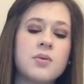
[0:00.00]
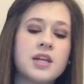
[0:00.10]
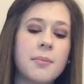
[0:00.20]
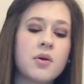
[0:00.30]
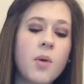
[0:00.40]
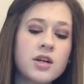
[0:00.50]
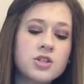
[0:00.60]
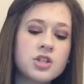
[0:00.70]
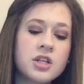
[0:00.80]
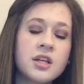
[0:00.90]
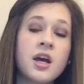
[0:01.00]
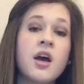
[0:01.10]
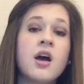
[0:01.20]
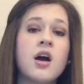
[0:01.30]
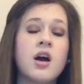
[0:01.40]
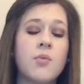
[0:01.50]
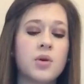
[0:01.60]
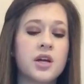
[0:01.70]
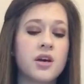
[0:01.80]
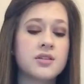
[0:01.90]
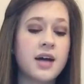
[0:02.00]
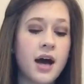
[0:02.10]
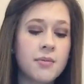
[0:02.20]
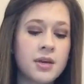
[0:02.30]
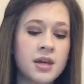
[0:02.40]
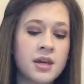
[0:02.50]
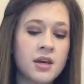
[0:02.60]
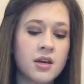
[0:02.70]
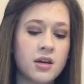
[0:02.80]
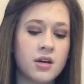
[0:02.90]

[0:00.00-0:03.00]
on one type of question, working on timing,